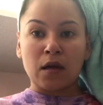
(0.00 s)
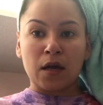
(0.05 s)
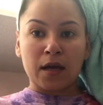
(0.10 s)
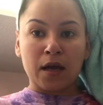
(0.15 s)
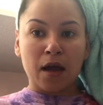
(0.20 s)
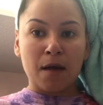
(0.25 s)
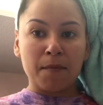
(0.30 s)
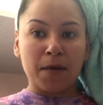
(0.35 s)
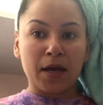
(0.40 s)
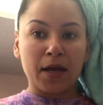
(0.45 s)
I
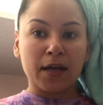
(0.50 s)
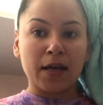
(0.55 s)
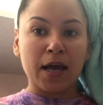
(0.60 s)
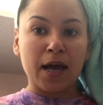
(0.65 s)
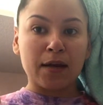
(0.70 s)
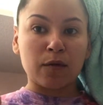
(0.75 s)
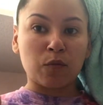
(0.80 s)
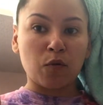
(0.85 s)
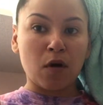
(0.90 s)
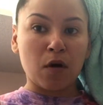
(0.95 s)
got mine
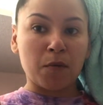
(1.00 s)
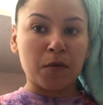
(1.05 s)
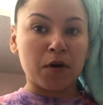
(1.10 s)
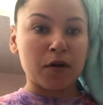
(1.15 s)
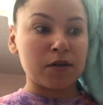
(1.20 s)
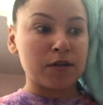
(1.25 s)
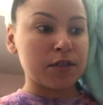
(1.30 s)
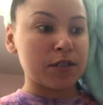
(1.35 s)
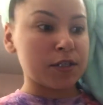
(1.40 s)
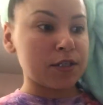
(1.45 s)
at
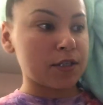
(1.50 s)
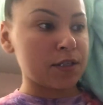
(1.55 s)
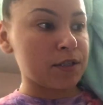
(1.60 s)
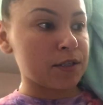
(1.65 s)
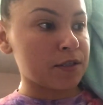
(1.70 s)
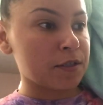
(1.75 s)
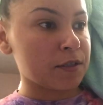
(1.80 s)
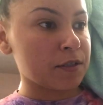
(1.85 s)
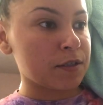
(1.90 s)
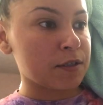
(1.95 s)

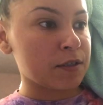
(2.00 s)
Walmart.